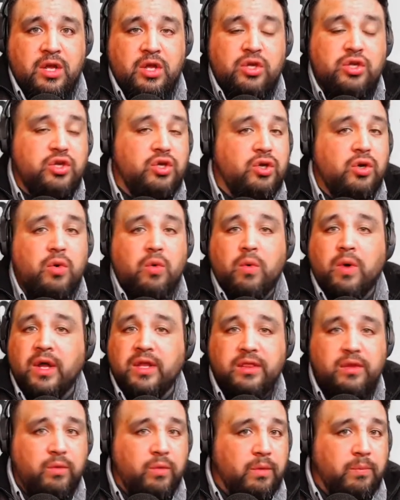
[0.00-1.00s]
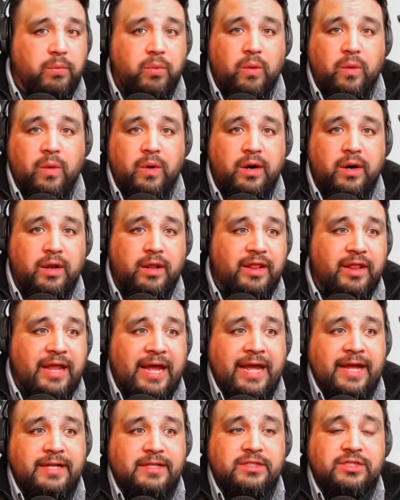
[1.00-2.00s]
You don't want the report
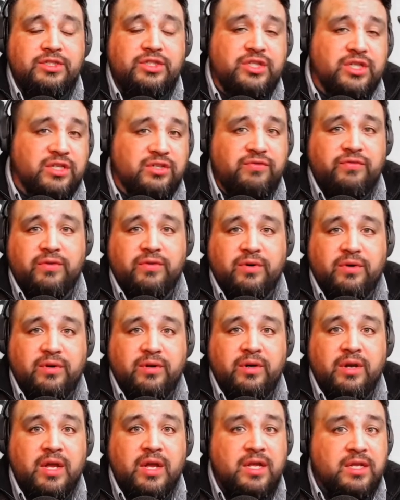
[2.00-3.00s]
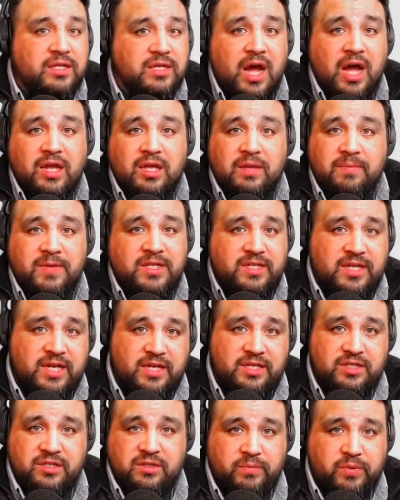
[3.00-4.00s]
that's just for
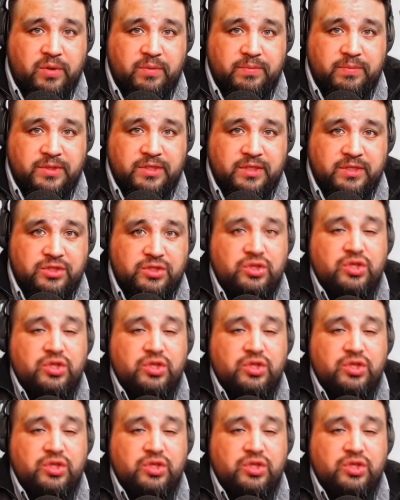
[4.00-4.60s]
documentation purposes.